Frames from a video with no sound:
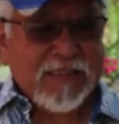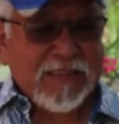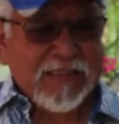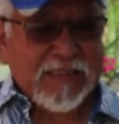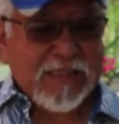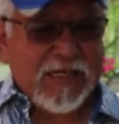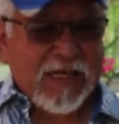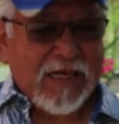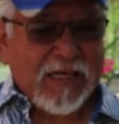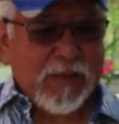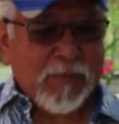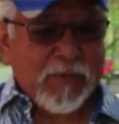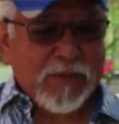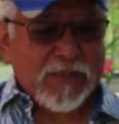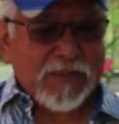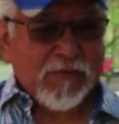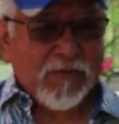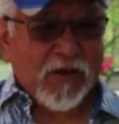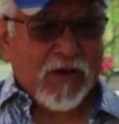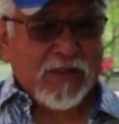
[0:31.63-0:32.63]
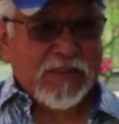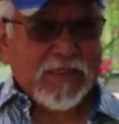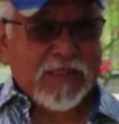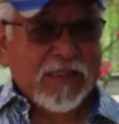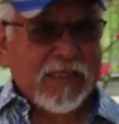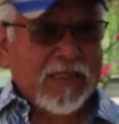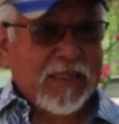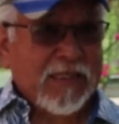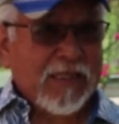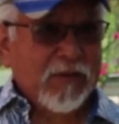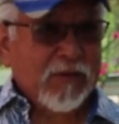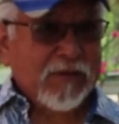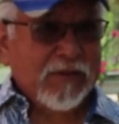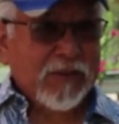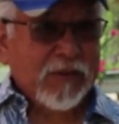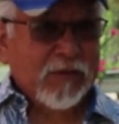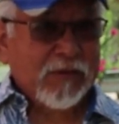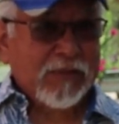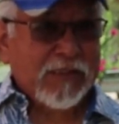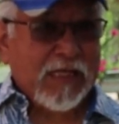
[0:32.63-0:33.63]
City limits of Austin in
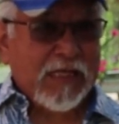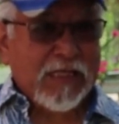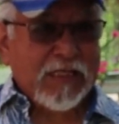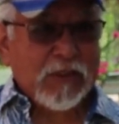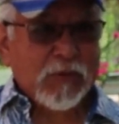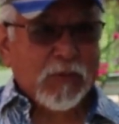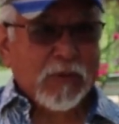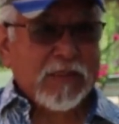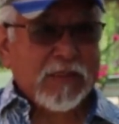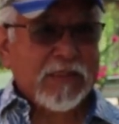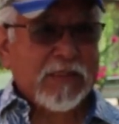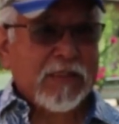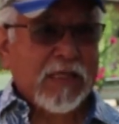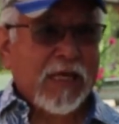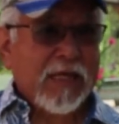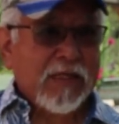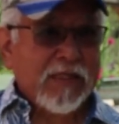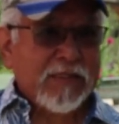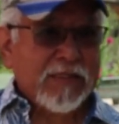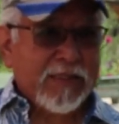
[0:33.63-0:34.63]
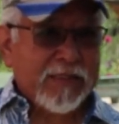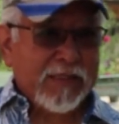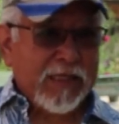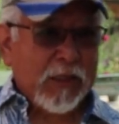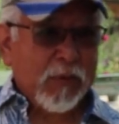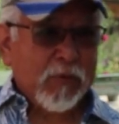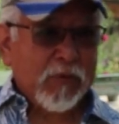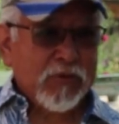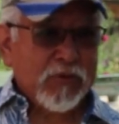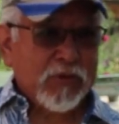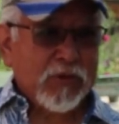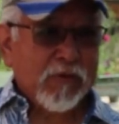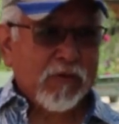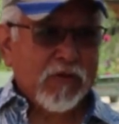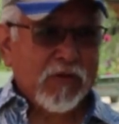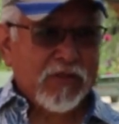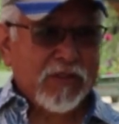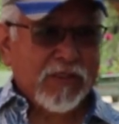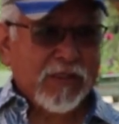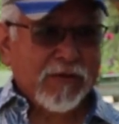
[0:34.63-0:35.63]
those days was St. Edward's
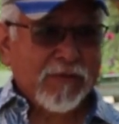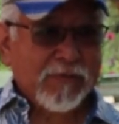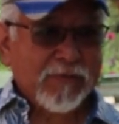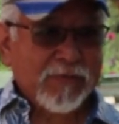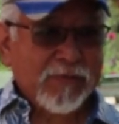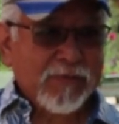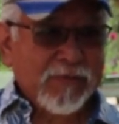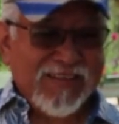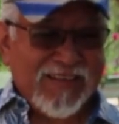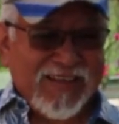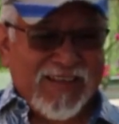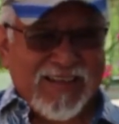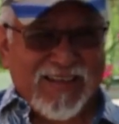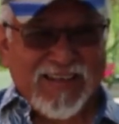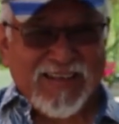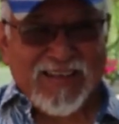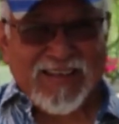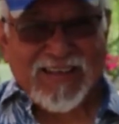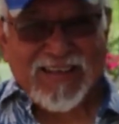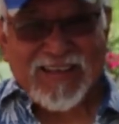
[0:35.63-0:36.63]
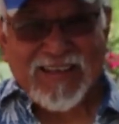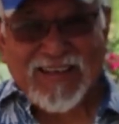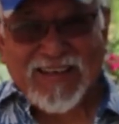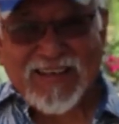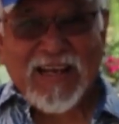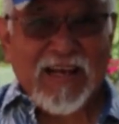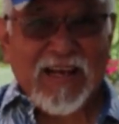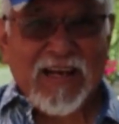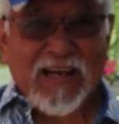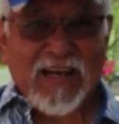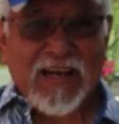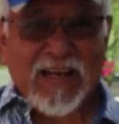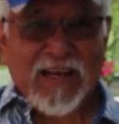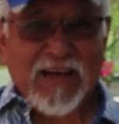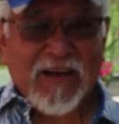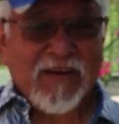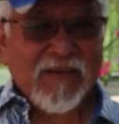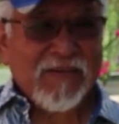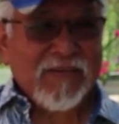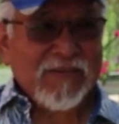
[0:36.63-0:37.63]
University. And
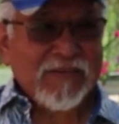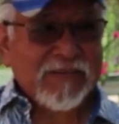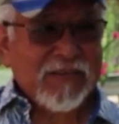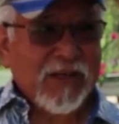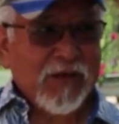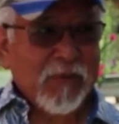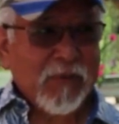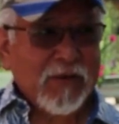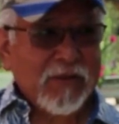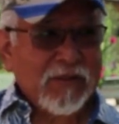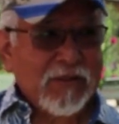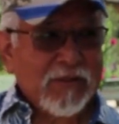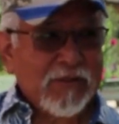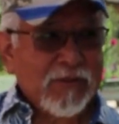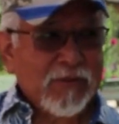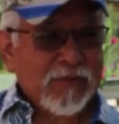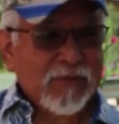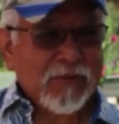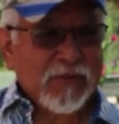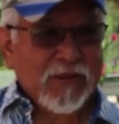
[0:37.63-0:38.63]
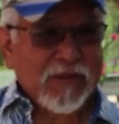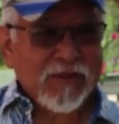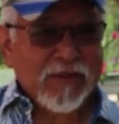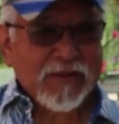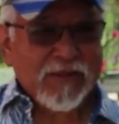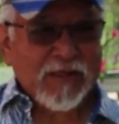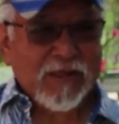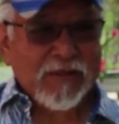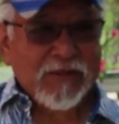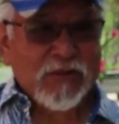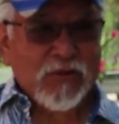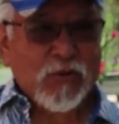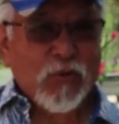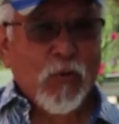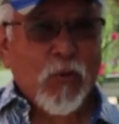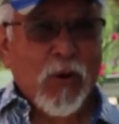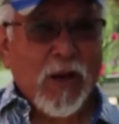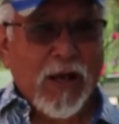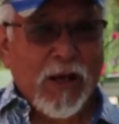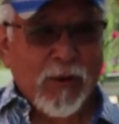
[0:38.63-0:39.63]
so I went to a
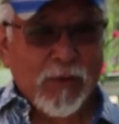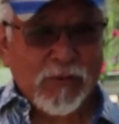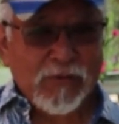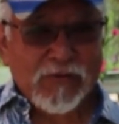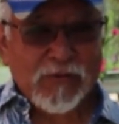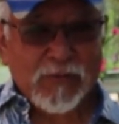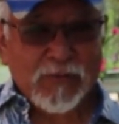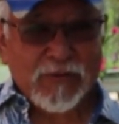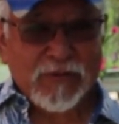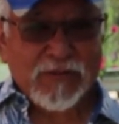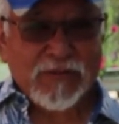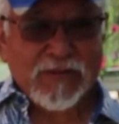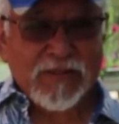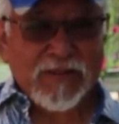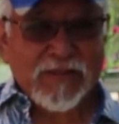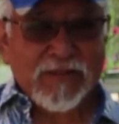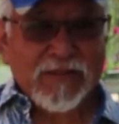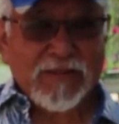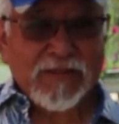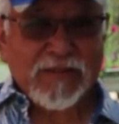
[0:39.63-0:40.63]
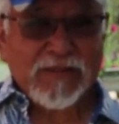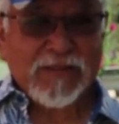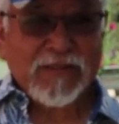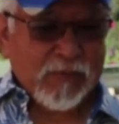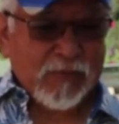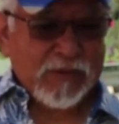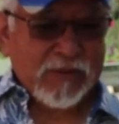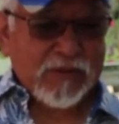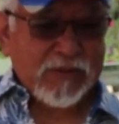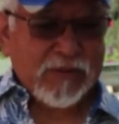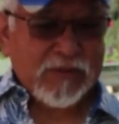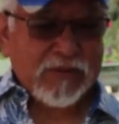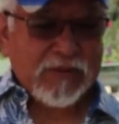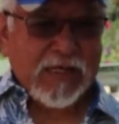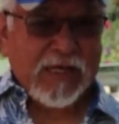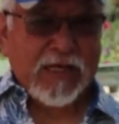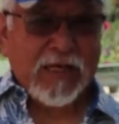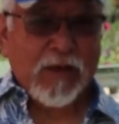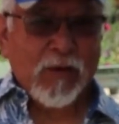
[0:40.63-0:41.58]
schoolhouse, which was St.